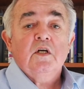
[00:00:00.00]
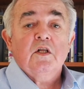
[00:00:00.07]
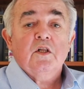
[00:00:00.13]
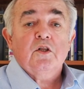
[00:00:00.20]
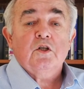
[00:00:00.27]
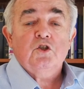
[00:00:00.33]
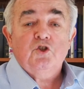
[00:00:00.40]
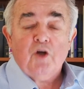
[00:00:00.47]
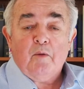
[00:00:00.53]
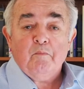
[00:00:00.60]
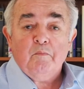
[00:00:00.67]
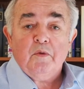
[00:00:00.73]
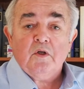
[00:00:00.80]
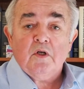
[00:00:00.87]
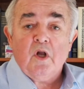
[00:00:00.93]
The
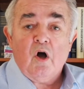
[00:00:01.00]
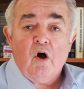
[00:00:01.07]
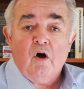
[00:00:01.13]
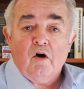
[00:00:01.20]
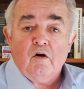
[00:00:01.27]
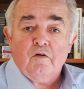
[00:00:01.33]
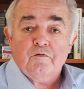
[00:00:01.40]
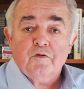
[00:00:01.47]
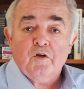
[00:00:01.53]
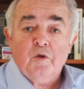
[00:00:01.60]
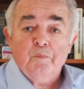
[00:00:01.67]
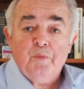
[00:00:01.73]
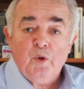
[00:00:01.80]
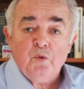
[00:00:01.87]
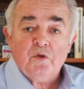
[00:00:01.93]
jumble of
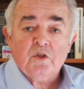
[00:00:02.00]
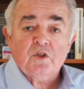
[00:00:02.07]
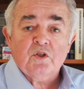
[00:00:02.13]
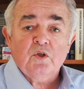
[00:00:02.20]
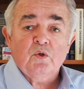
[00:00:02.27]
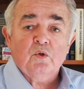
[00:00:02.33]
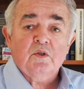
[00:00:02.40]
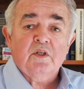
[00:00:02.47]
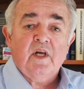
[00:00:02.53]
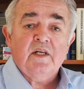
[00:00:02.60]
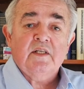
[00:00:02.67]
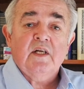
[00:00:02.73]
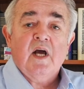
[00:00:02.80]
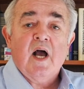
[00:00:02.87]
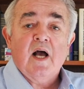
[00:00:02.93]
computer-stored
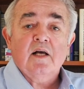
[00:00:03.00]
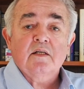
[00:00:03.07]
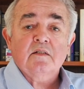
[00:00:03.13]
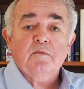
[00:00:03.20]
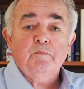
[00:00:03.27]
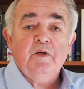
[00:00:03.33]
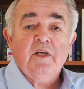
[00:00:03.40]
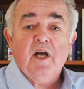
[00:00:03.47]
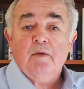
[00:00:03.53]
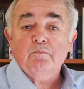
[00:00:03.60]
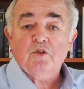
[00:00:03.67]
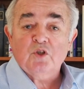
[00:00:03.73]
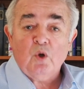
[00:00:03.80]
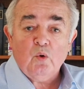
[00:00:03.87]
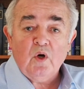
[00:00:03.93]
data has become
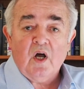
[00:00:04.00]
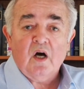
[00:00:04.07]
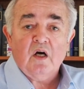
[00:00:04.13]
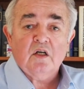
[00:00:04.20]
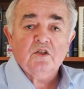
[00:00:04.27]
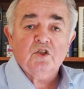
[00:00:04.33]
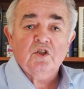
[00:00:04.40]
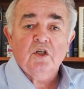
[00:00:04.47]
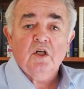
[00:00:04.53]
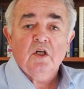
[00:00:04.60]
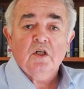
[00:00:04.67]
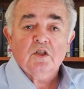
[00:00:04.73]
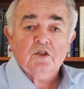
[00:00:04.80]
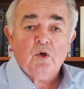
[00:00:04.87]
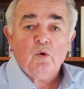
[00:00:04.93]
so large,
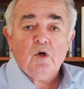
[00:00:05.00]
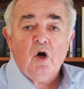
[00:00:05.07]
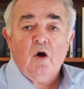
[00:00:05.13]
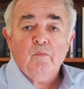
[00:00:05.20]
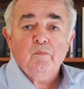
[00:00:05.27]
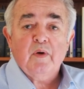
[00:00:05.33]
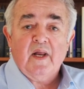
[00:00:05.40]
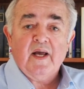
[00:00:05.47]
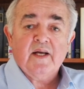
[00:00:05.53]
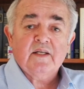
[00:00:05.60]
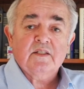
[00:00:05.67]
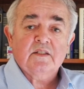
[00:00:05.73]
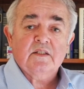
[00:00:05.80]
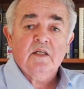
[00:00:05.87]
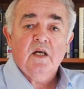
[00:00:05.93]
so
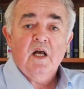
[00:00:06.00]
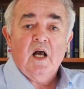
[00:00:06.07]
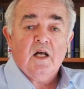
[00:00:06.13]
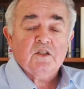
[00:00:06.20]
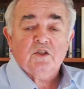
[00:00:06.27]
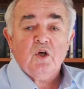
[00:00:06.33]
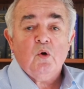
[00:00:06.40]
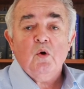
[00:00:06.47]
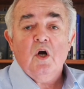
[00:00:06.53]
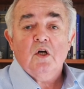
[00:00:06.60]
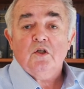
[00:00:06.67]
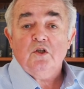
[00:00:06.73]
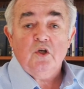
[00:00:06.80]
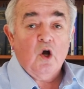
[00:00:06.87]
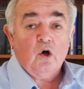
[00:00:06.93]
complex, and so
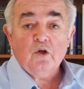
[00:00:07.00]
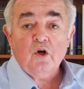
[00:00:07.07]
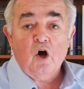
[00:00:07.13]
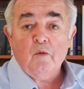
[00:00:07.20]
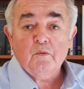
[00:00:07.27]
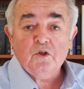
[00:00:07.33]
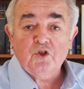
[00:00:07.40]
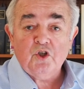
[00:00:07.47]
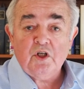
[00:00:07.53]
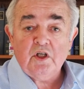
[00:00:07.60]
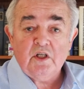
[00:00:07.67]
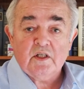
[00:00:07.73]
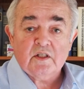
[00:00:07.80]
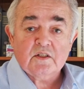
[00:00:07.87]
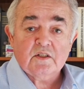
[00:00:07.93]

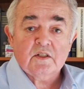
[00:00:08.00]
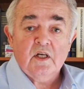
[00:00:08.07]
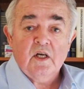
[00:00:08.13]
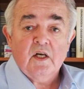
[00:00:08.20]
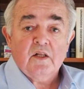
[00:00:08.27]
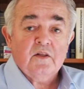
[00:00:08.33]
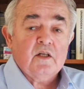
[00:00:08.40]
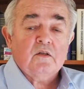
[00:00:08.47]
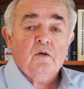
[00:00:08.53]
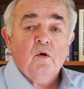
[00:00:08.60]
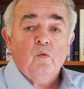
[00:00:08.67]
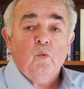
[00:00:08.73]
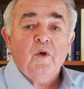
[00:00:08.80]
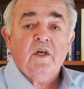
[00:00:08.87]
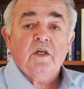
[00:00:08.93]
non-homogeneous that
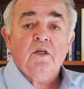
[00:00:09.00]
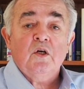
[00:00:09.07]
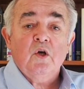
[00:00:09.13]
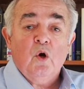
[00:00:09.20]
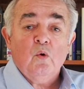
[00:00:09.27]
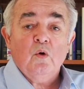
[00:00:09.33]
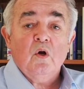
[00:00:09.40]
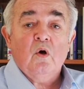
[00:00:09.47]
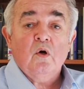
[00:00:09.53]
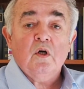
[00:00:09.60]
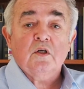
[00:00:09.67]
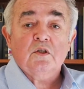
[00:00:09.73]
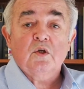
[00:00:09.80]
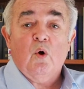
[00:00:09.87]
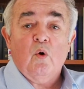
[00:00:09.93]
we can no longer
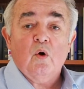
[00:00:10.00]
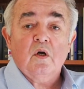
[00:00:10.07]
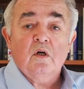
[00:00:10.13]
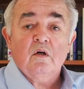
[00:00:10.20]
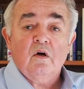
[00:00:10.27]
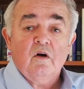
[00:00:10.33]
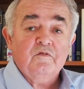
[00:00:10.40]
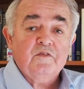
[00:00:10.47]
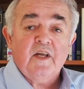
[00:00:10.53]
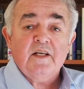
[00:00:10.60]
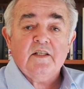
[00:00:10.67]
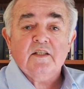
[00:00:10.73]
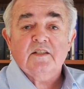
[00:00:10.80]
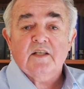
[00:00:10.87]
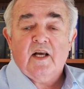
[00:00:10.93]
talk of
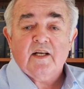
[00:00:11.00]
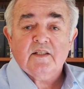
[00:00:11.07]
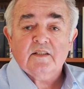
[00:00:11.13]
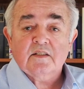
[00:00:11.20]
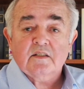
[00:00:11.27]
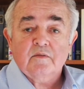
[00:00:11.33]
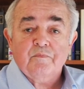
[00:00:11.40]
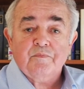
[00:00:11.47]
data sets.